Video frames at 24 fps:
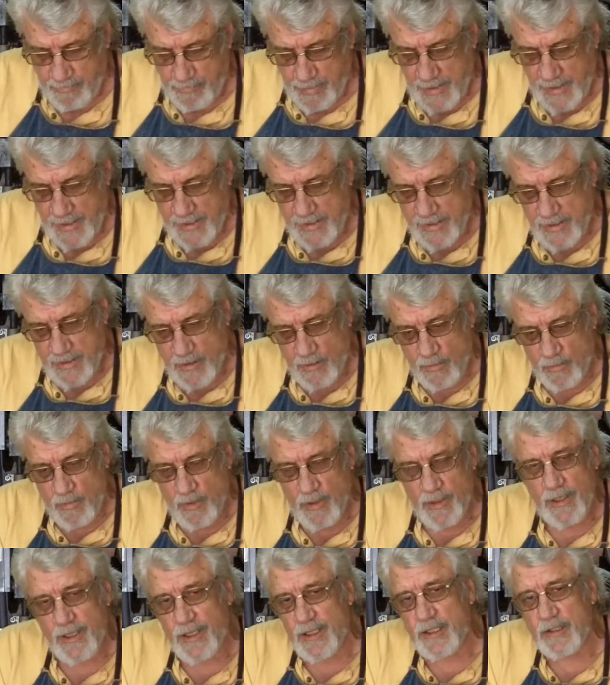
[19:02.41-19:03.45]
piece of
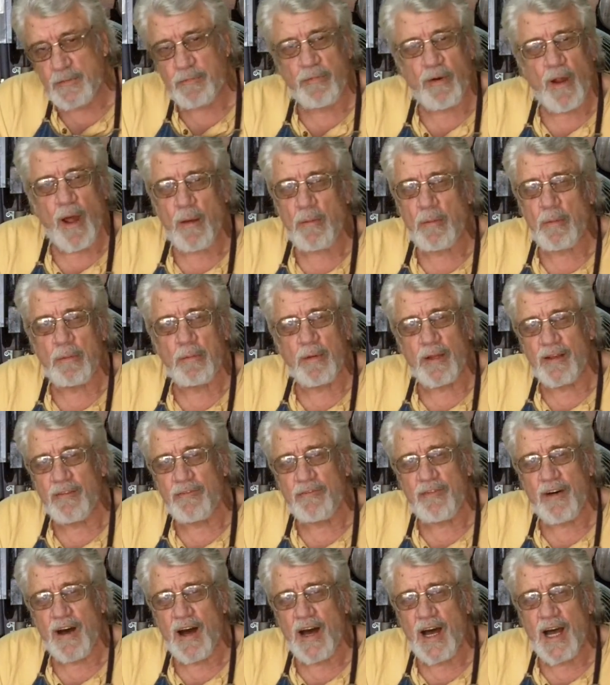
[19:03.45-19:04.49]
wood, it's probably
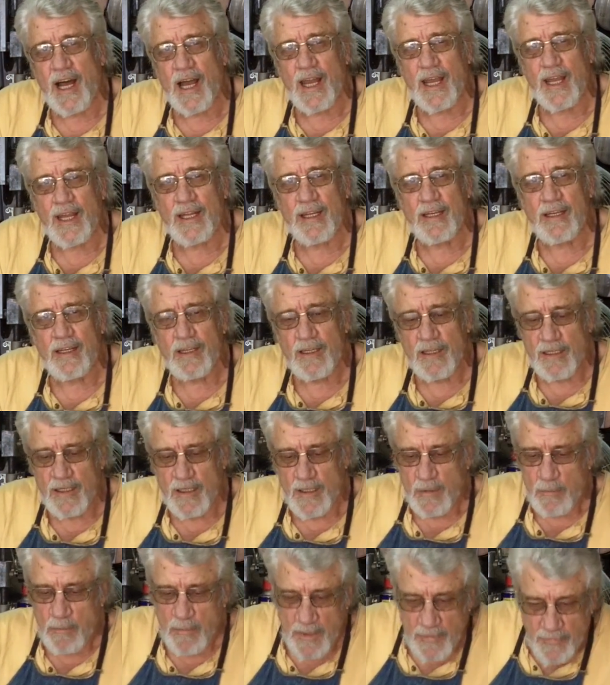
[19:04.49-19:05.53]
fine.
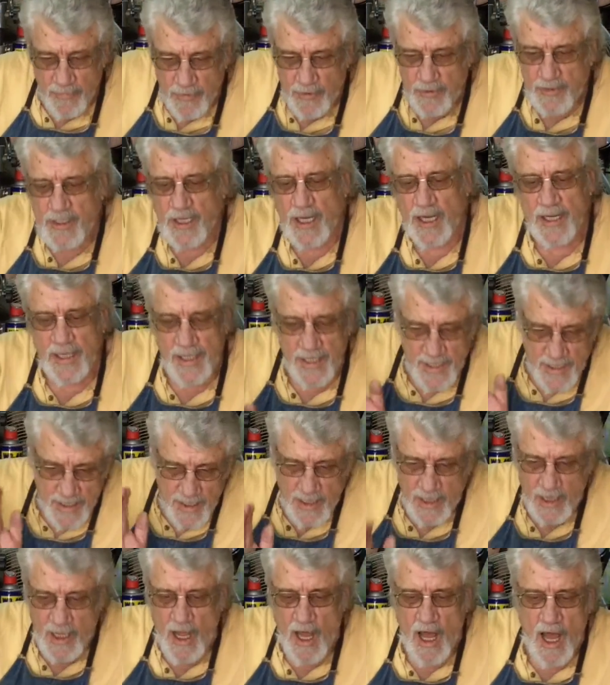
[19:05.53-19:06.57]
But if you're cutting
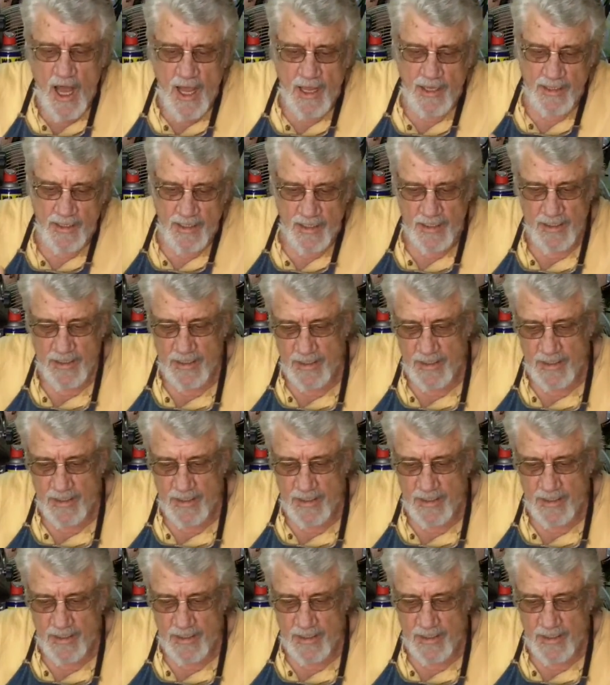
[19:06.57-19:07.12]
a lot,